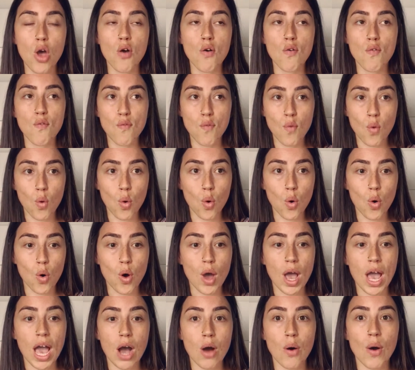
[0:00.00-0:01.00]
for
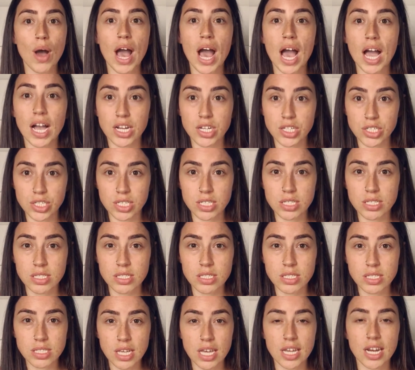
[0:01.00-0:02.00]
our
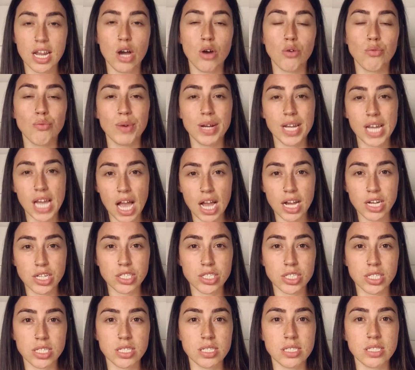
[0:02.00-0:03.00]
actions and our
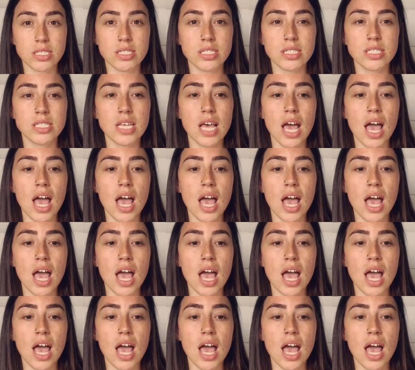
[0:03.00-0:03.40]
reactions